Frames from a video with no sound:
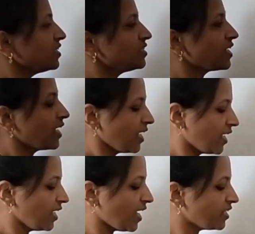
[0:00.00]
is
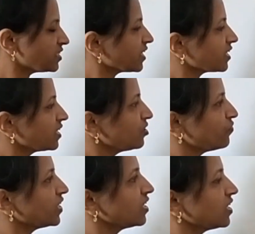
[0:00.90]
A and
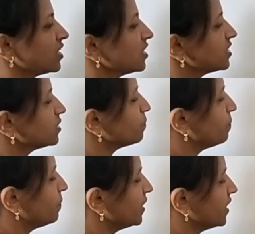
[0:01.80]
second one is
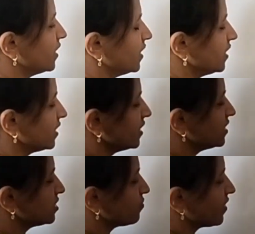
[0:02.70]
B in
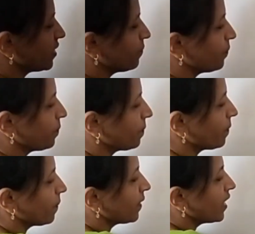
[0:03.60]
this way.
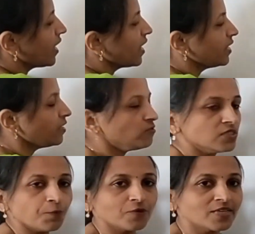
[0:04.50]
Now
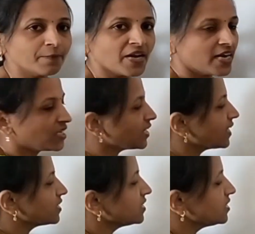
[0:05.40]
suppose I am writing
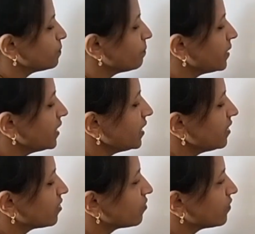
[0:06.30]
like this, B
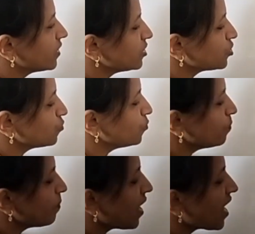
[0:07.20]
equals to
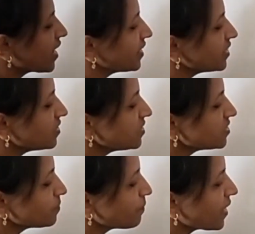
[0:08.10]

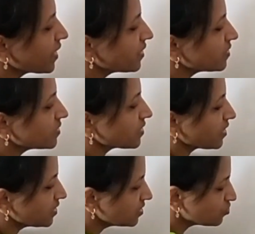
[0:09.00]
minus minus A.
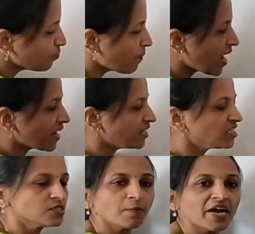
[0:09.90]
This
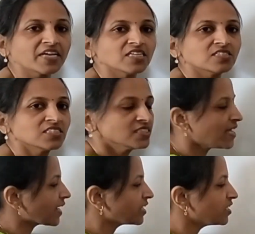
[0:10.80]
minus minus is
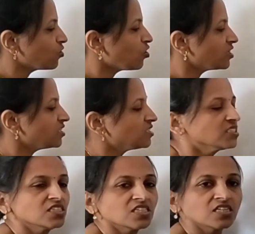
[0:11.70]
acting on
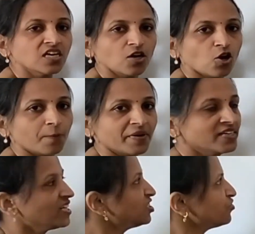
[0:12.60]
this single
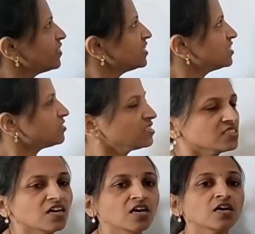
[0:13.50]
operand, that's why this is a